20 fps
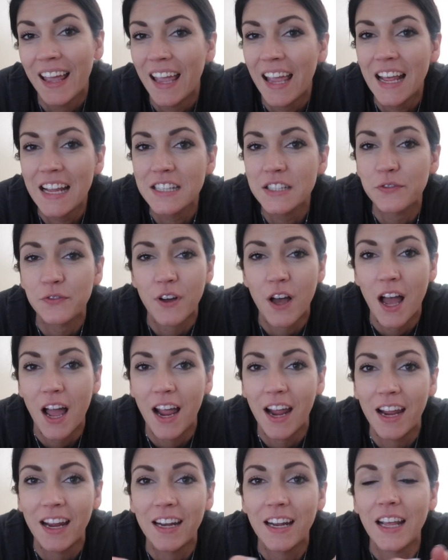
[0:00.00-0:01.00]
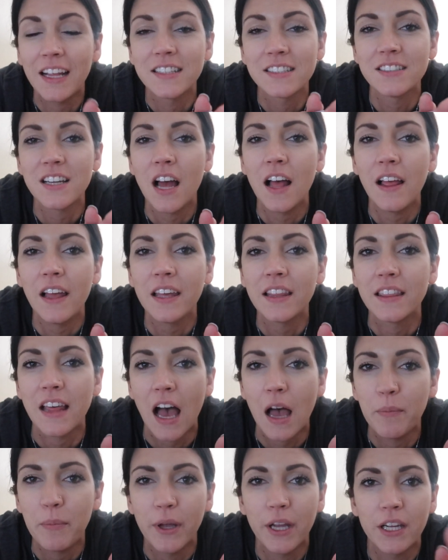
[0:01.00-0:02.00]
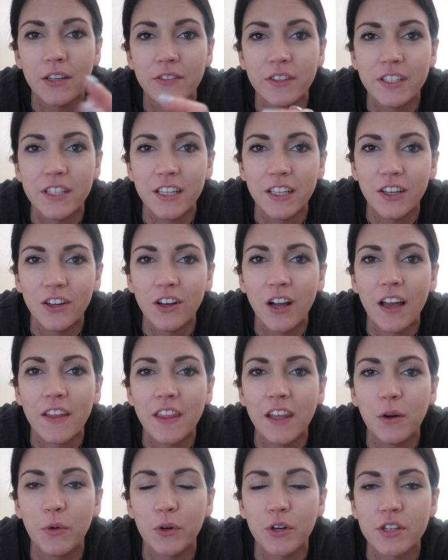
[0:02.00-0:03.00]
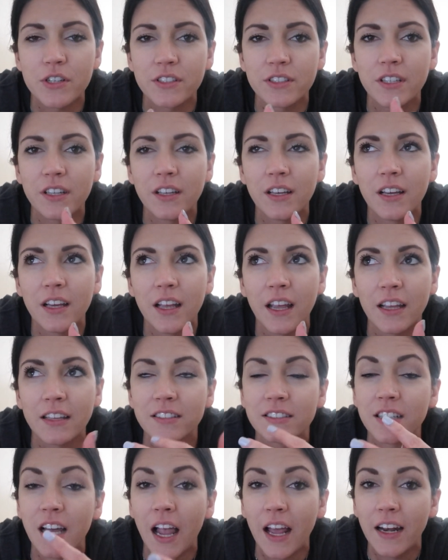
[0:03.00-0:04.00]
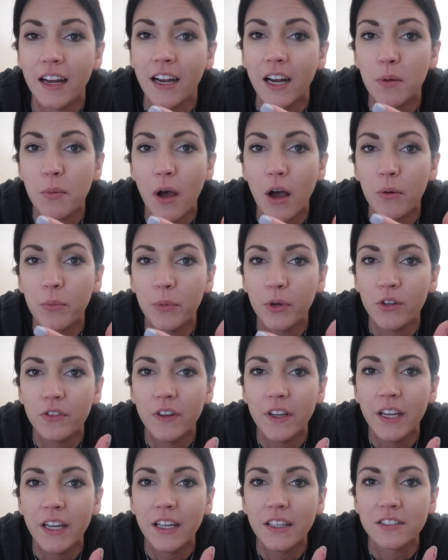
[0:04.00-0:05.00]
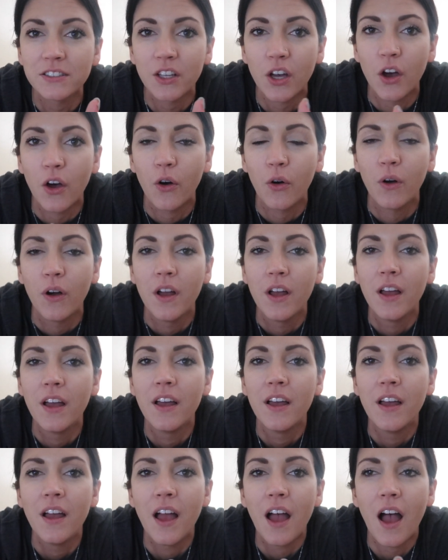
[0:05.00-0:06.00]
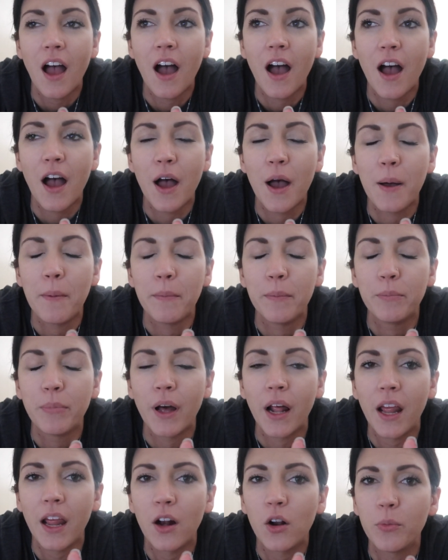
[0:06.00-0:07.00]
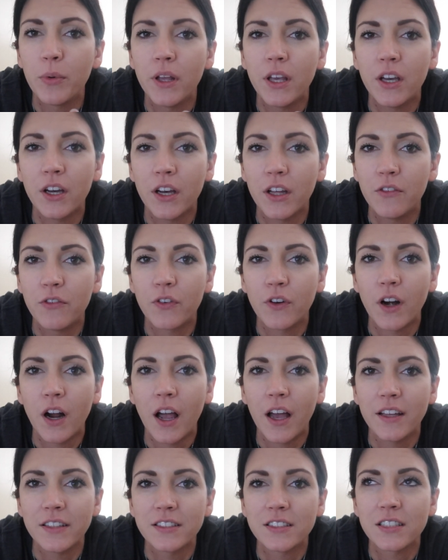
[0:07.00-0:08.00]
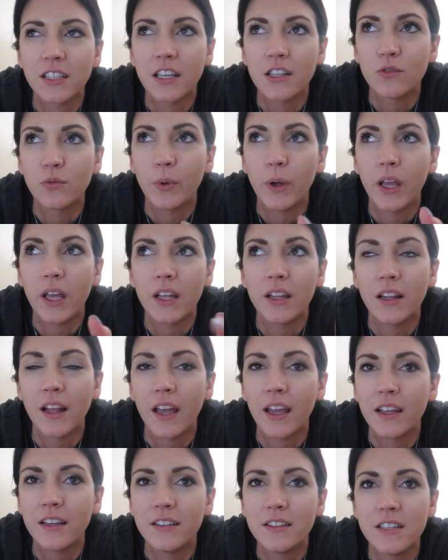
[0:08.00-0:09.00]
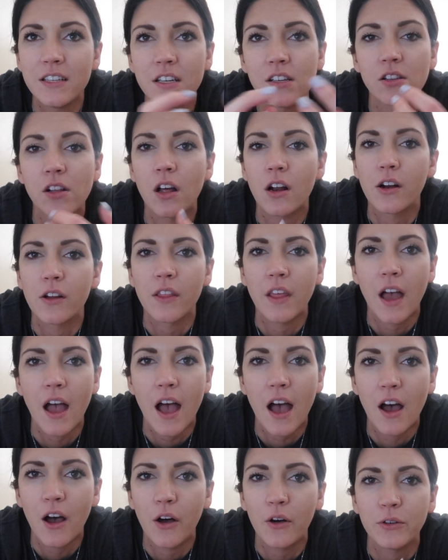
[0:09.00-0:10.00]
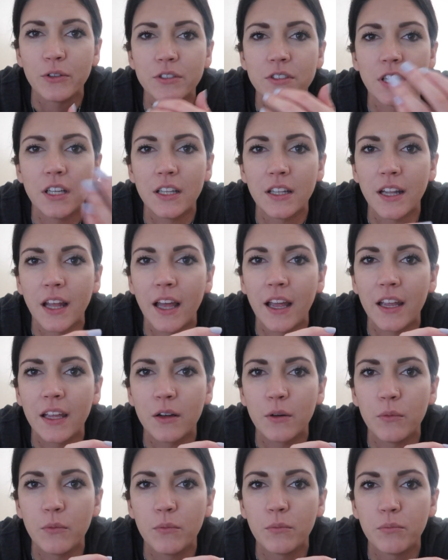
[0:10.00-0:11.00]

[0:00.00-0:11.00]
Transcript: it's fine. It's not like that big of a deal. I think we're just excited about moving, so but it'll be good for us because we can like declutter the house and like